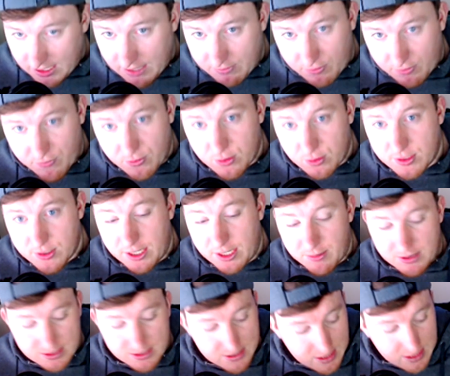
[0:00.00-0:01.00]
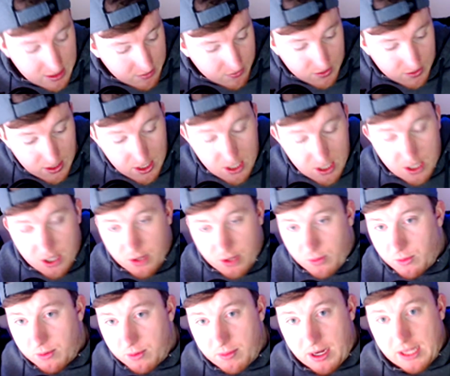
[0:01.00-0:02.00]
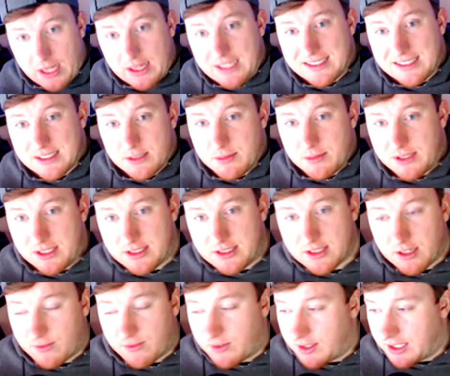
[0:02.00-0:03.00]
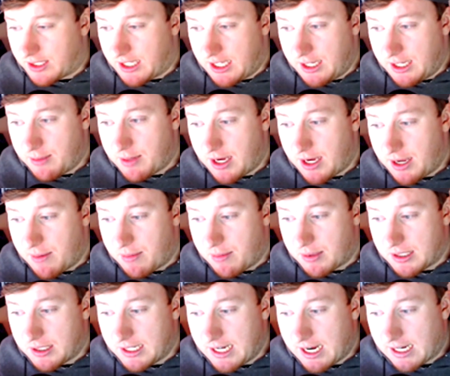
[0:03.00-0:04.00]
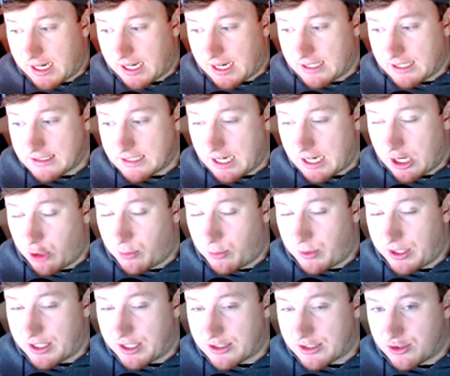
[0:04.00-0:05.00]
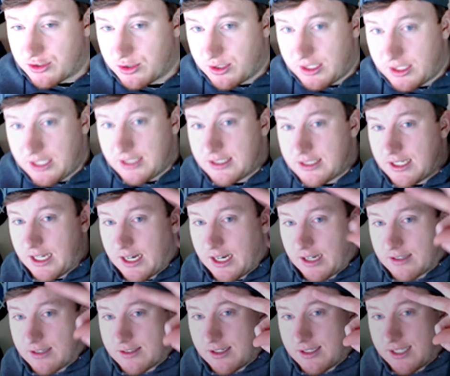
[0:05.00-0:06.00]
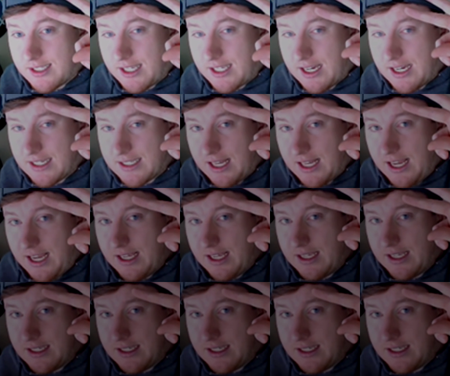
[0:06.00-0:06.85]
I have the full day to myself. We might list some of these stuff on eBay, but yeah, guys, I hope you guys enjoy this. And I'll talk to you guys later.